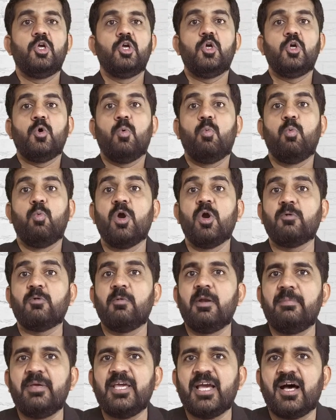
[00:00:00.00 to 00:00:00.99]
What
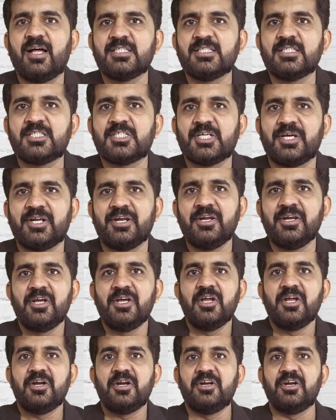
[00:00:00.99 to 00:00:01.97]
will be answer?
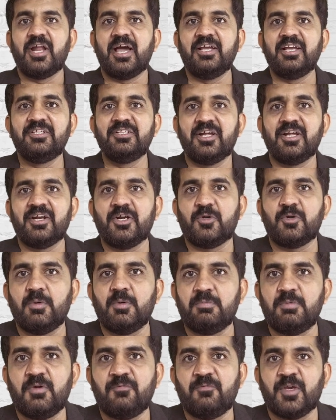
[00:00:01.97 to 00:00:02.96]
Neither it will
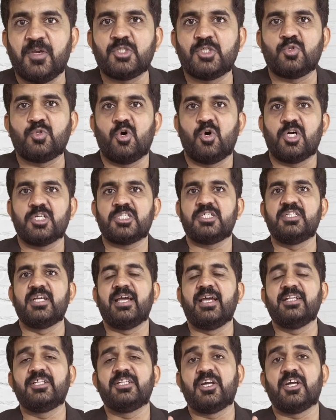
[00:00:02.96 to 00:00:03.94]
be fixed cost,
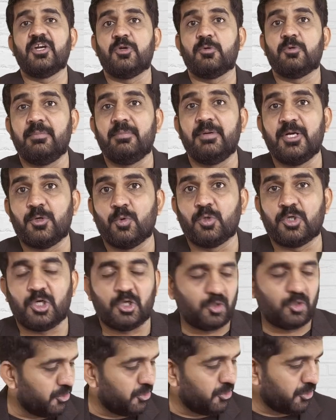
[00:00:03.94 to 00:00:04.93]
neither it will be
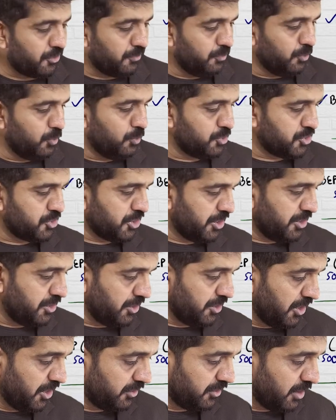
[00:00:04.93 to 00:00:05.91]
total
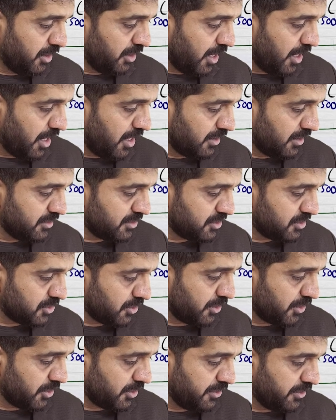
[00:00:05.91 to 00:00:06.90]
contribution. The
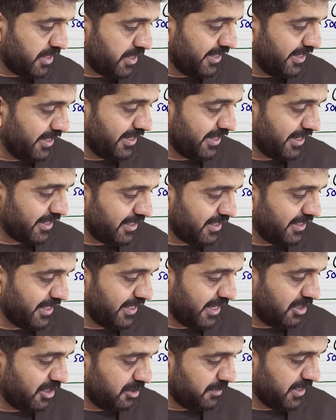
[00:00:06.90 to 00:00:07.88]
answer directly
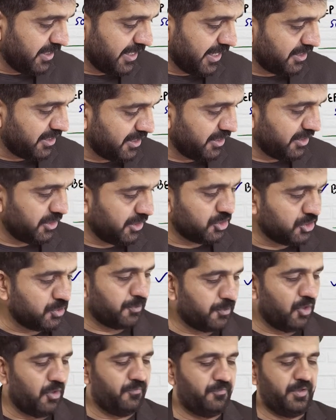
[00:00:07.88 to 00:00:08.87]
I will be getting is
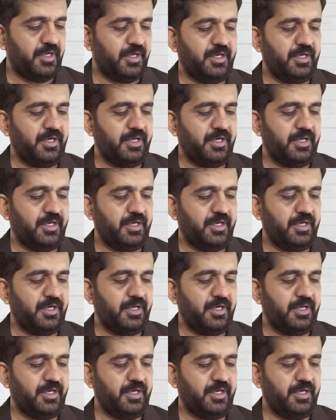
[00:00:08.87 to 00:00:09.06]
profit.